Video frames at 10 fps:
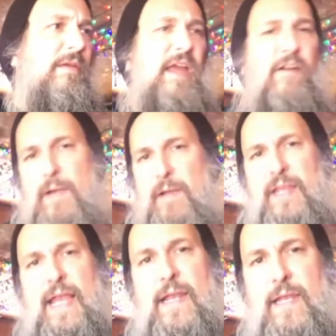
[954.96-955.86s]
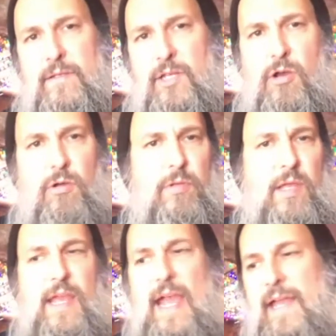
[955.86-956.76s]
Everybody would get in,
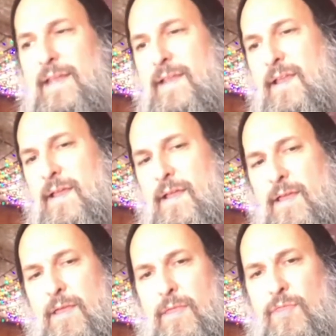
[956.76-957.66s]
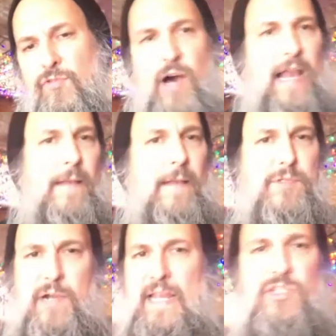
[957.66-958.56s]
and the lineups
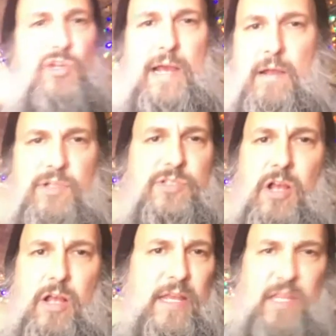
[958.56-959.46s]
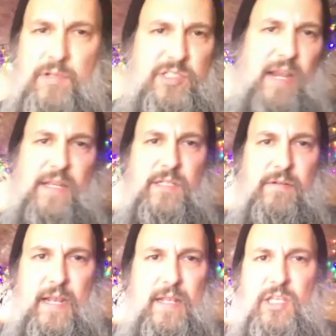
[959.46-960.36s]
were like 2 hours long. Like, it was crazy,
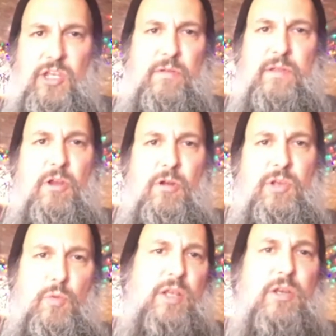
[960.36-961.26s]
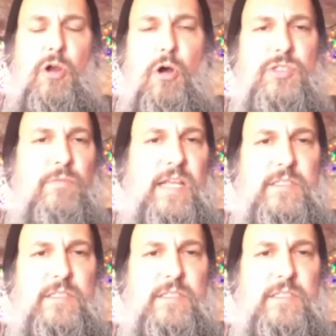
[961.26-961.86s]
right? Like, you wouldn't go some days